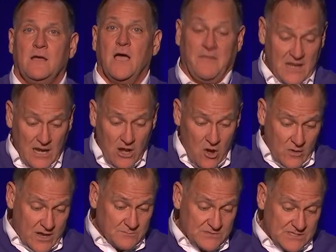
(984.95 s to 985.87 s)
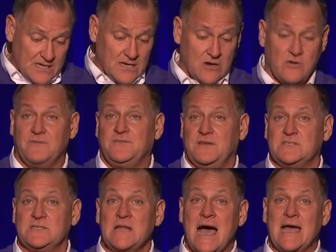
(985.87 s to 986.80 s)
And then along comes 2
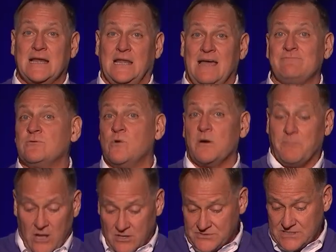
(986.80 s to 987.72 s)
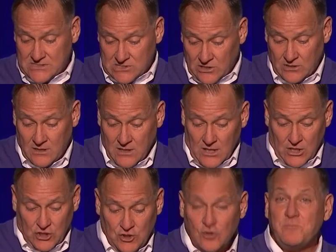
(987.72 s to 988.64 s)
Corinthians 9:11 where Paul says, look,
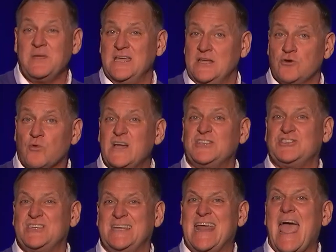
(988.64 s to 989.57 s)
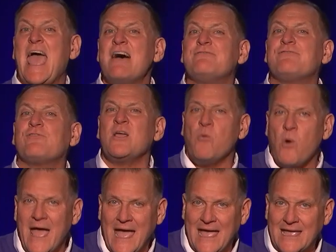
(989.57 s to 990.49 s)
you'll be enriched in every
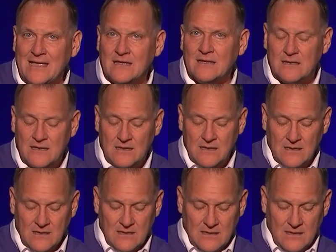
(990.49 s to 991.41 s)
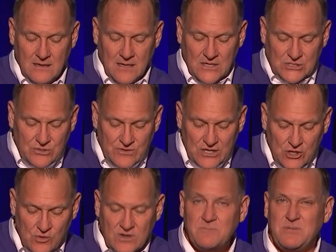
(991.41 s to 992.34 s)
way so that
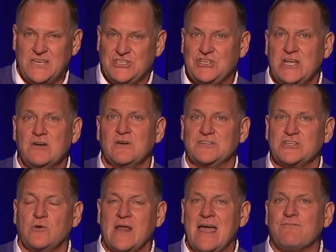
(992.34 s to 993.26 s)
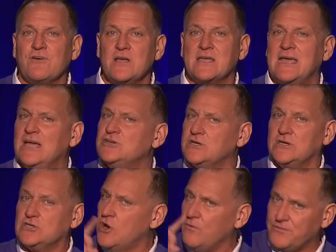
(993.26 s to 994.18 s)
you can be generous on every
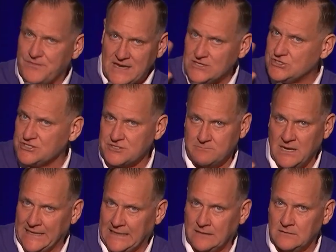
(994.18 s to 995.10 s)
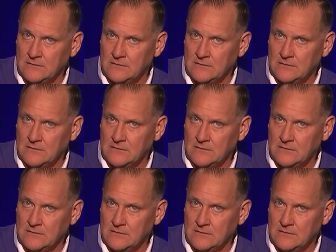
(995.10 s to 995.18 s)
occasion. Don't think just money.